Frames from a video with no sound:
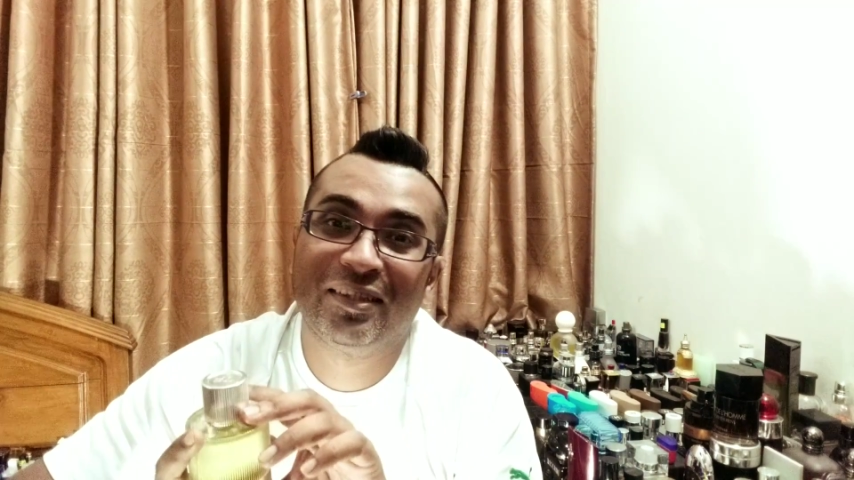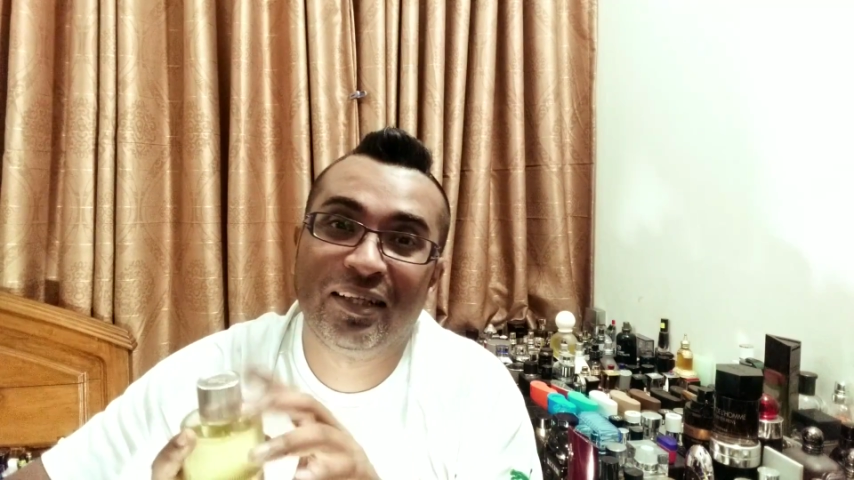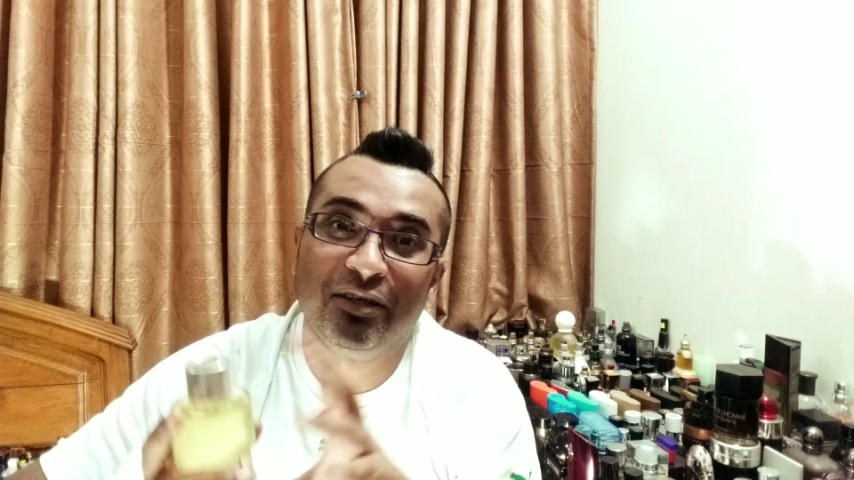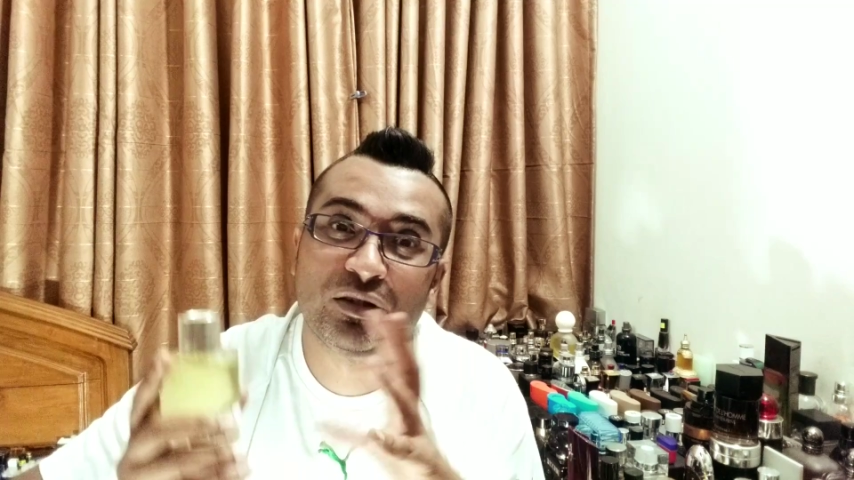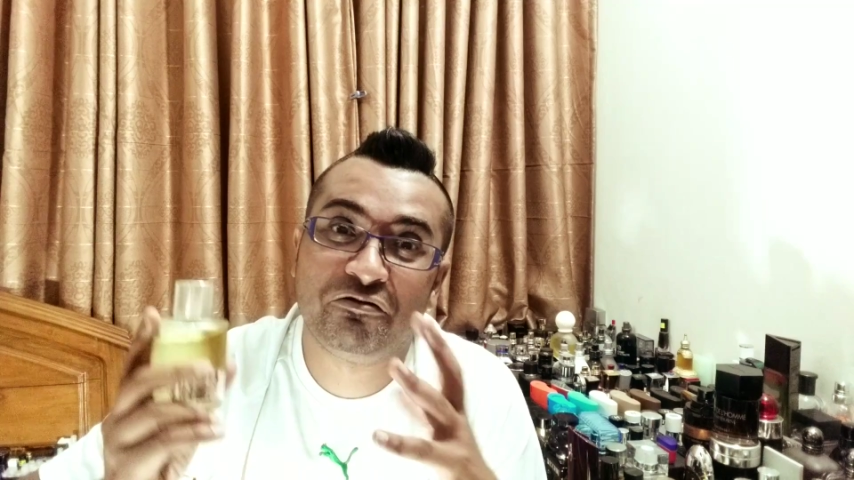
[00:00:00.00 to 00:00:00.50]
I
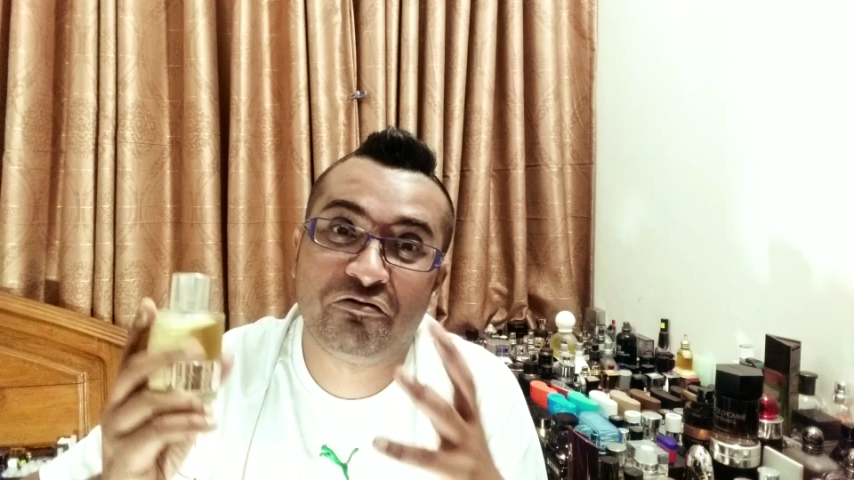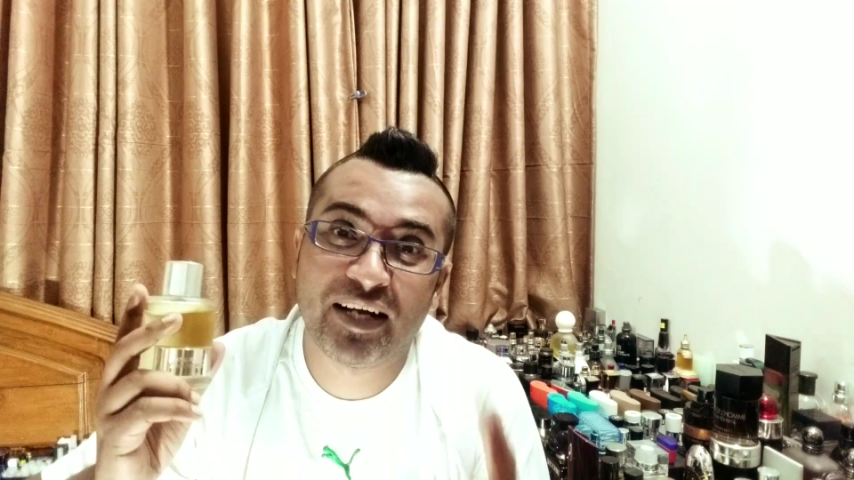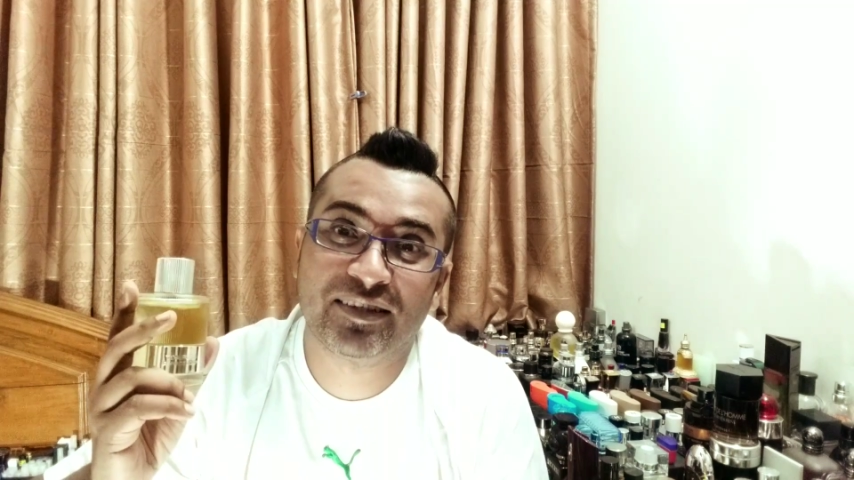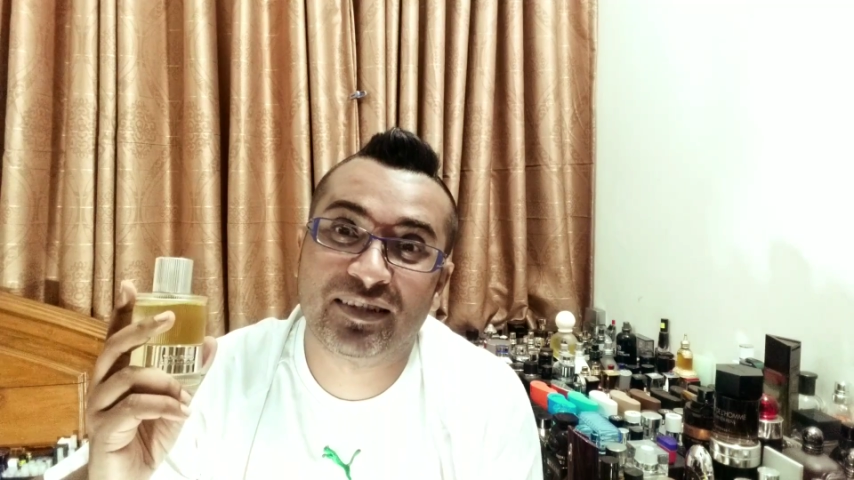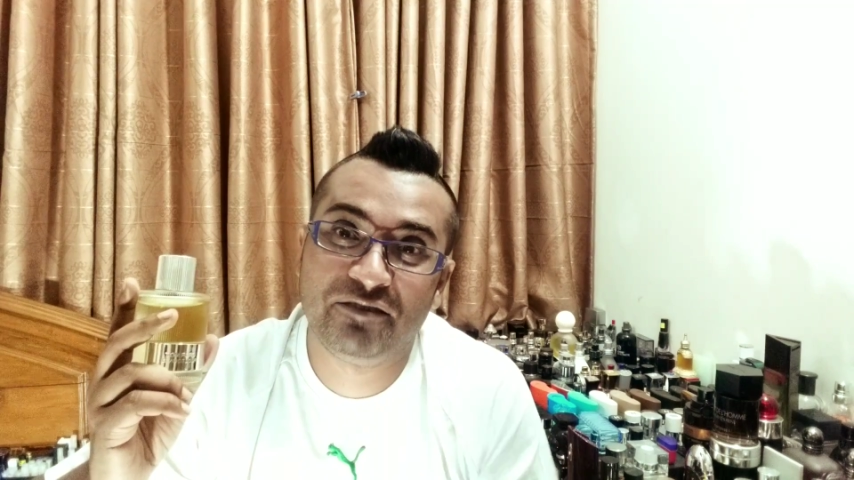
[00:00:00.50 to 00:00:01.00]
think on the
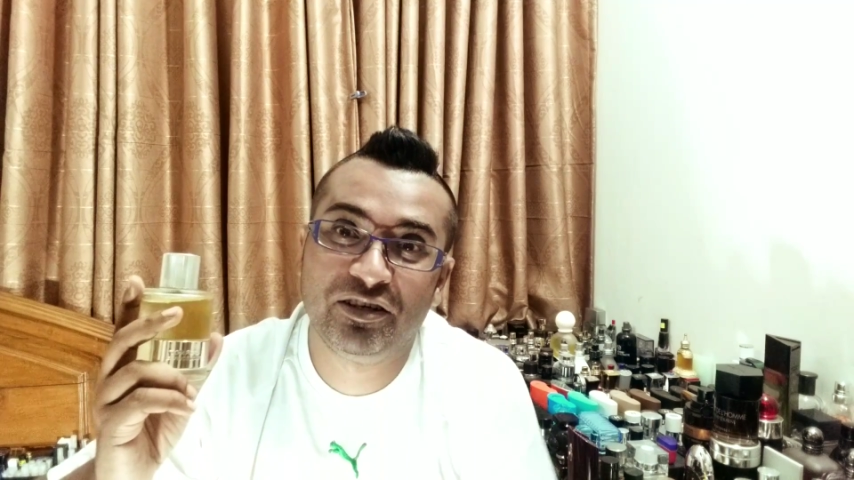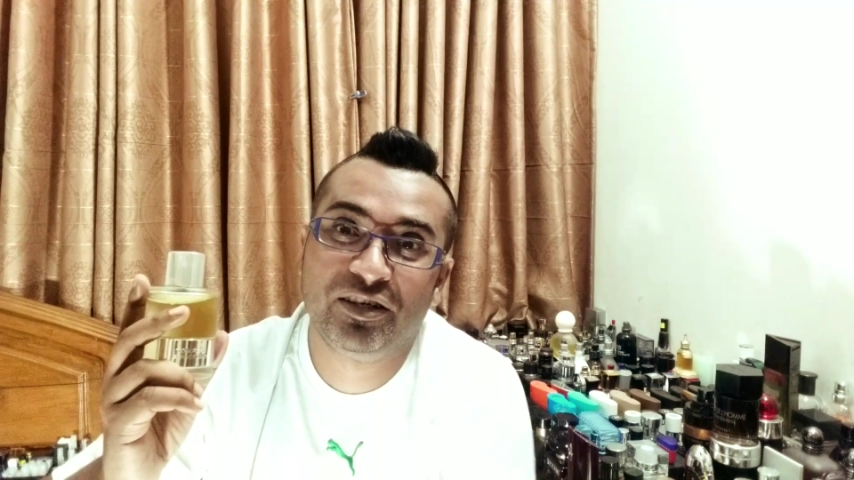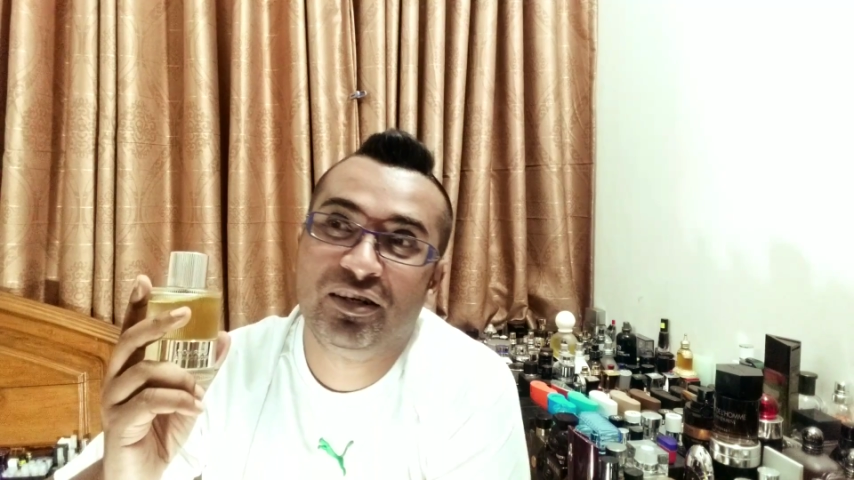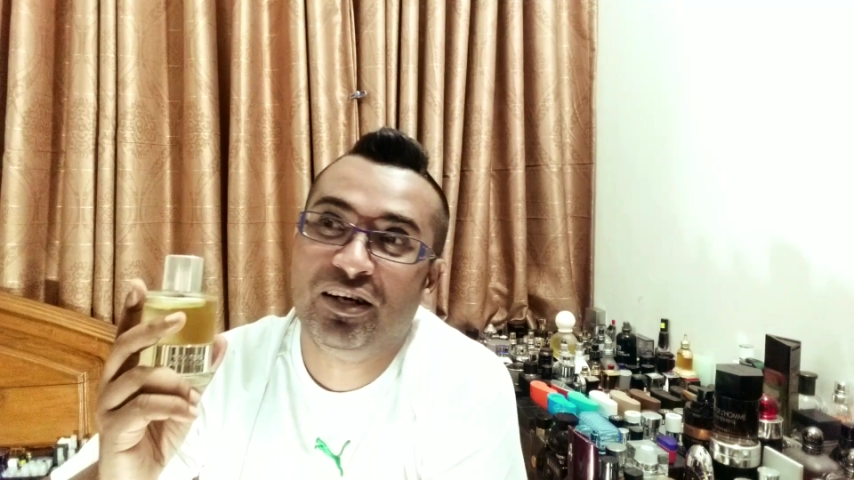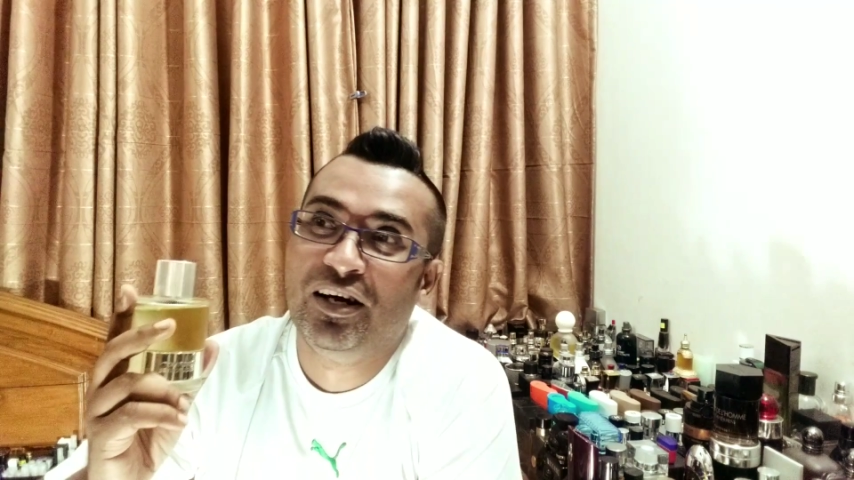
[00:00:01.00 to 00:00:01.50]
finest
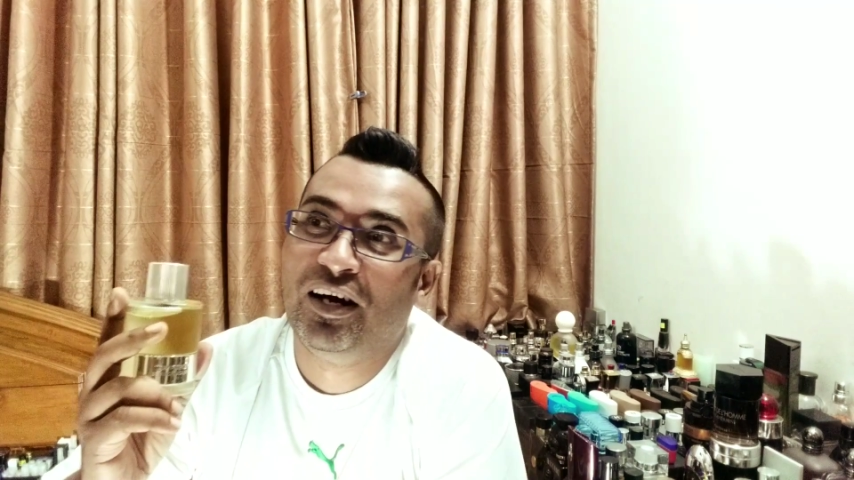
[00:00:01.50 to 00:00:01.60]
lavender